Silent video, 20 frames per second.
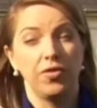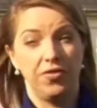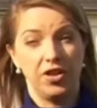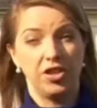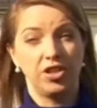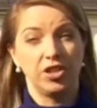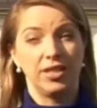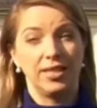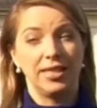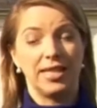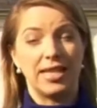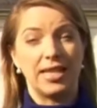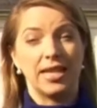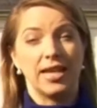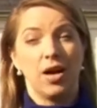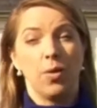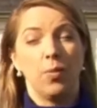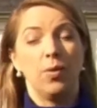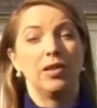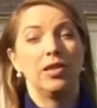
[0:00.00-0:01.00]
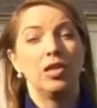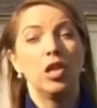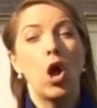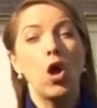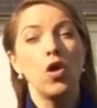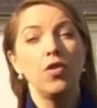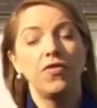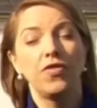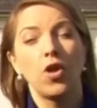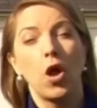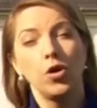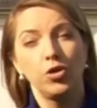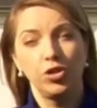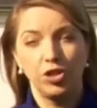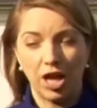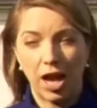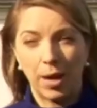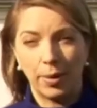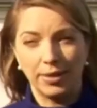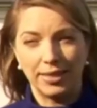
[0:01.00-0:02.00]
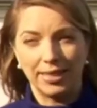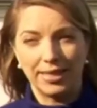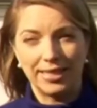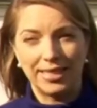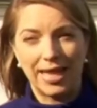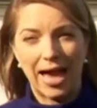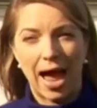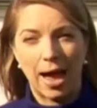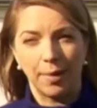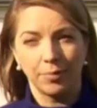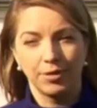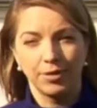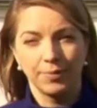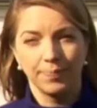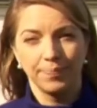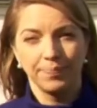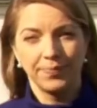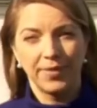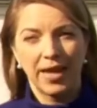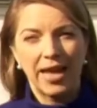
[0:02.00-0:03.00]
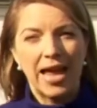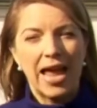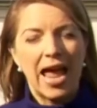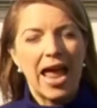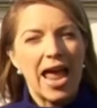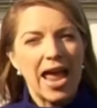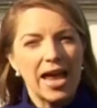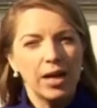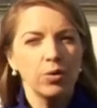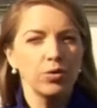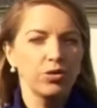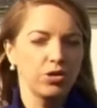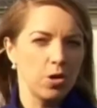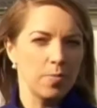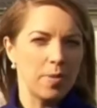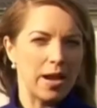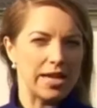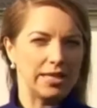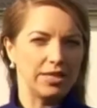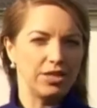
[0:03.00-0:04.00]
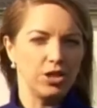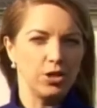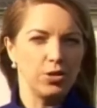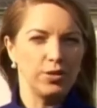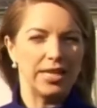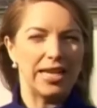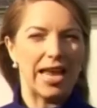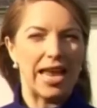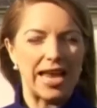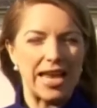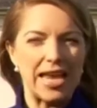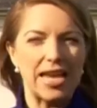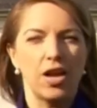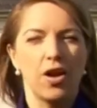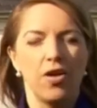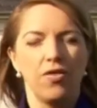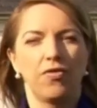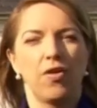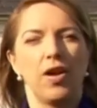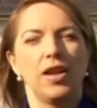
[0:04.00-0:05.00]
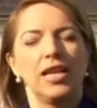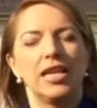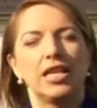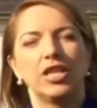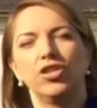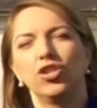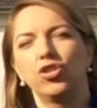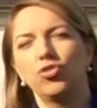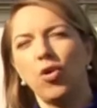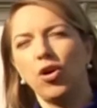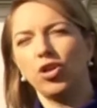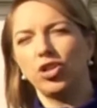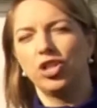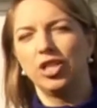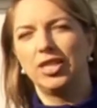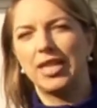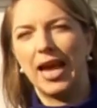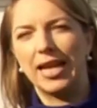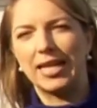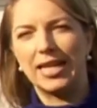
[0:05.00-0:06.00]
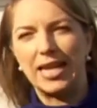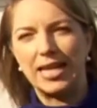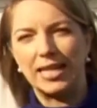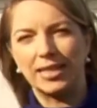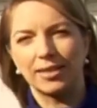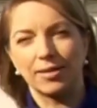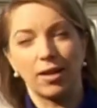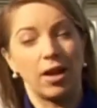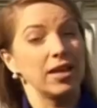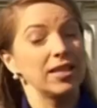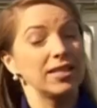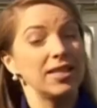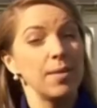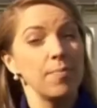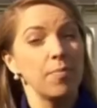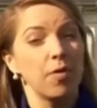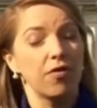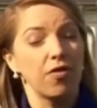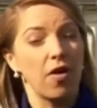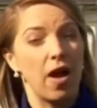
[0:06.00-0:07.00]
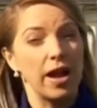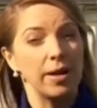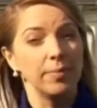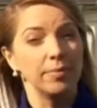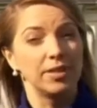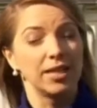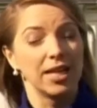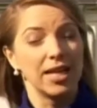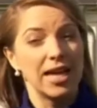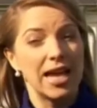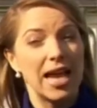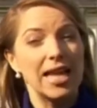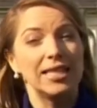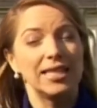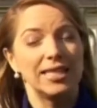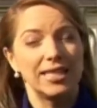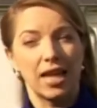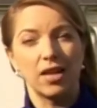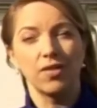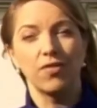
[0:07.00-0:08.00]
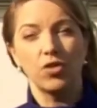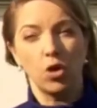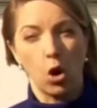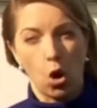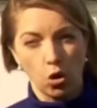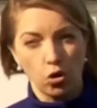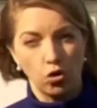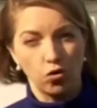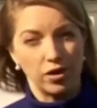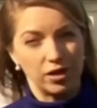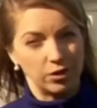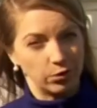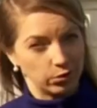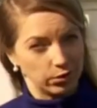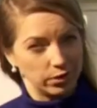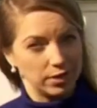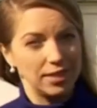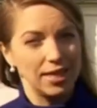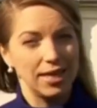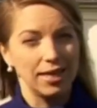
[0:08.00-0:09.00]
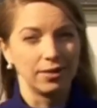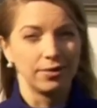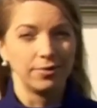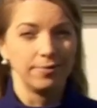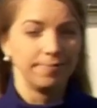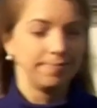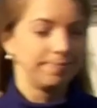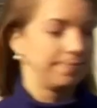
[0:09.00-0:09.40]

efficiency with low flow showers and taps. It also means using eco-friendly construction techniques like timber frames instead of concrete or steel.